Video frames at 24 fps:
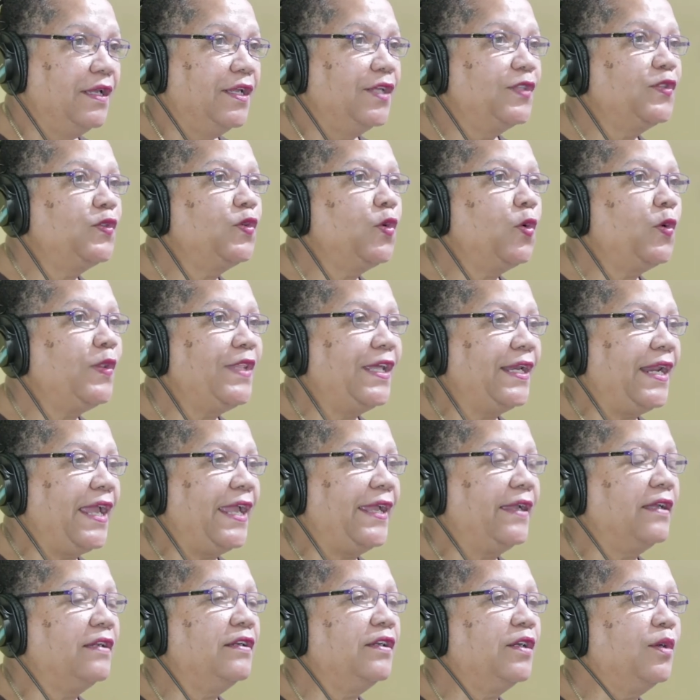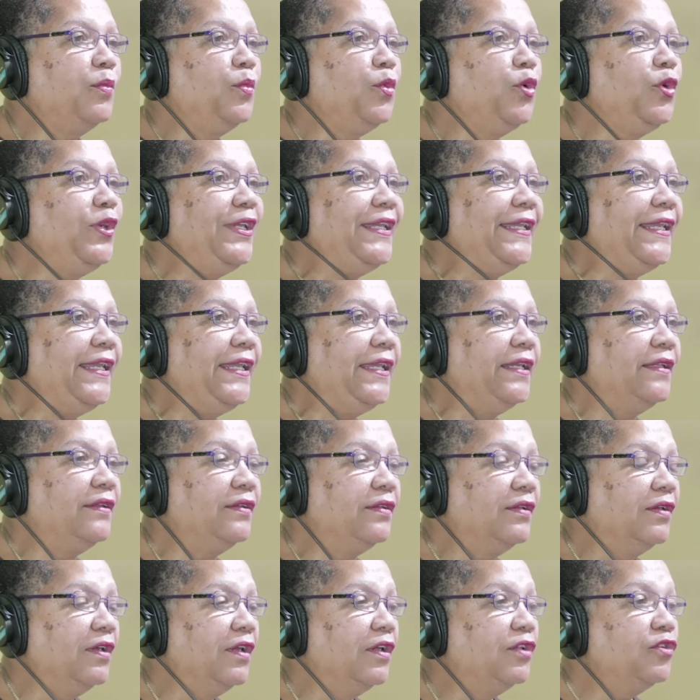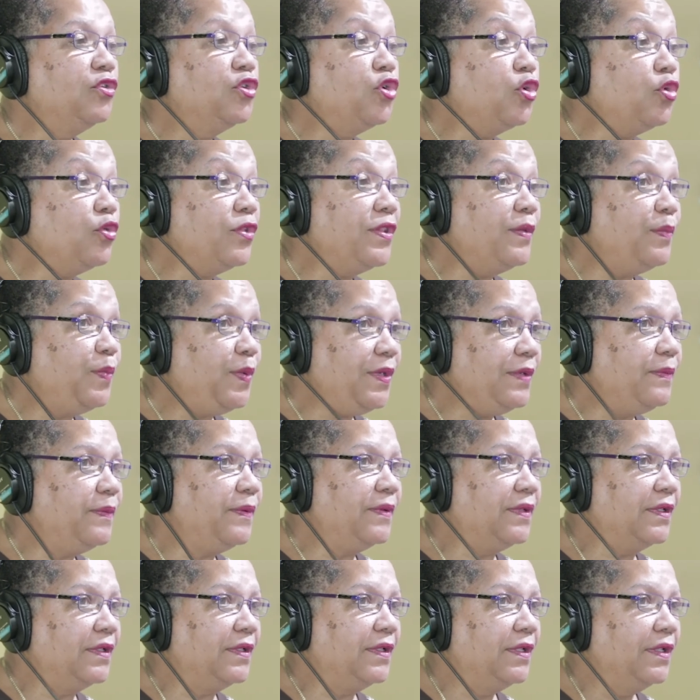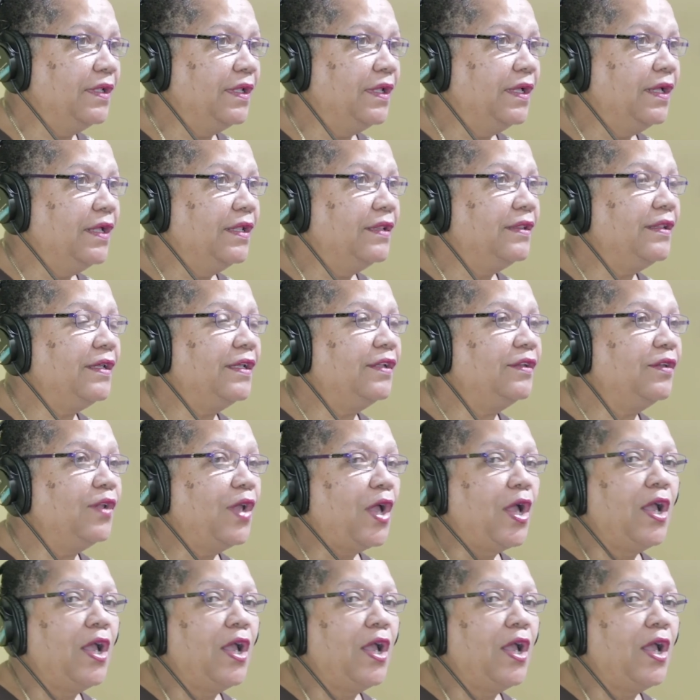so that I can communicate to the people that